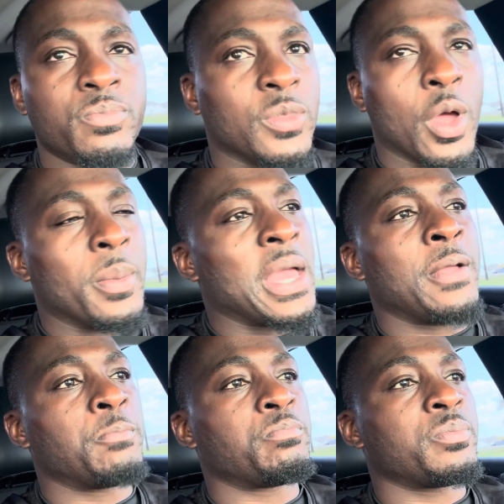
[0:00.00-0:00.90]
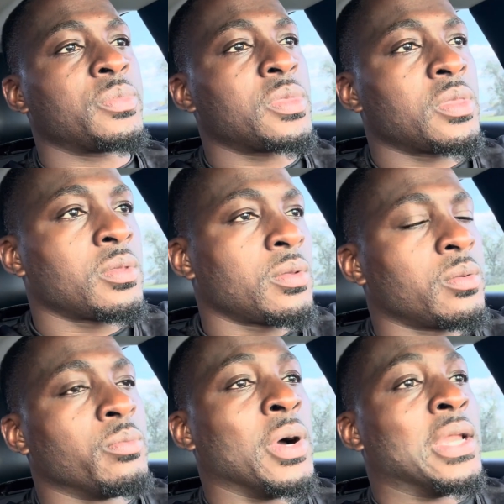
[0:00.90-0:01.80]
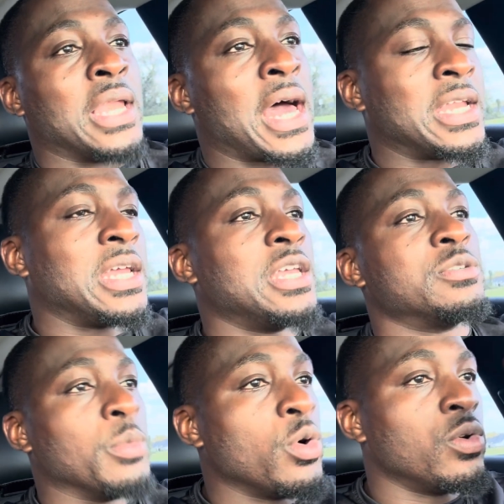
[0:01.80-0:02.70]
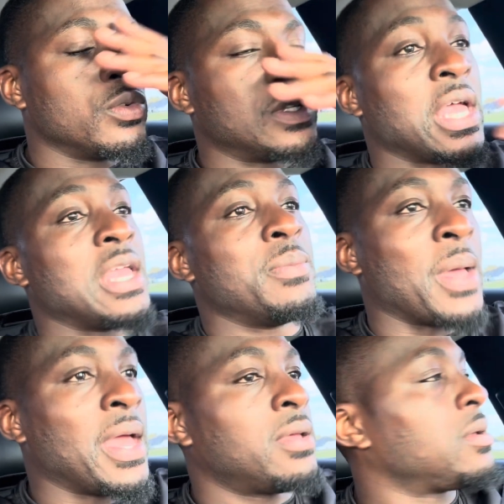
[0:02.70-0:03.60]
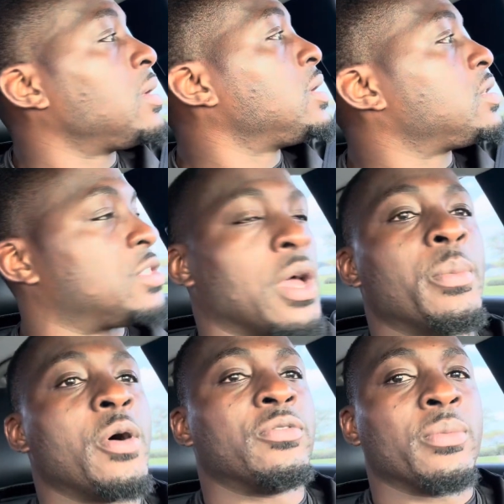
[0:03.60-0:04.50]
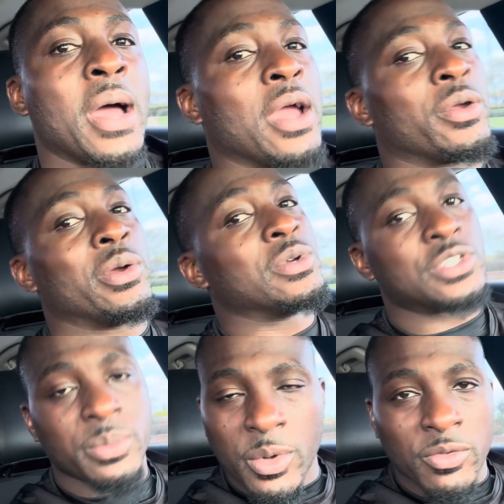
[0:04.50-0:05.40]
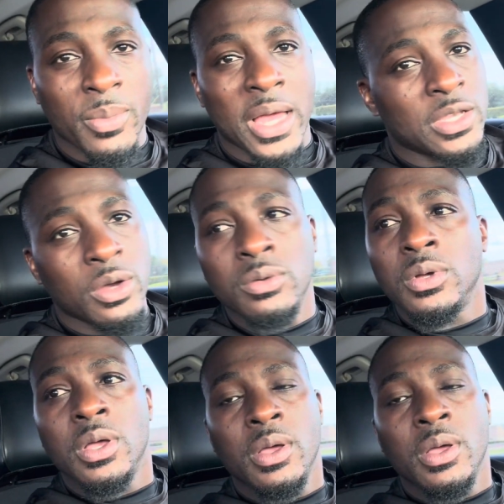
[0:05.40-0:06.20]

You know what I mean? But a lot of his moves that he make some of them I agree with, some of them I don't.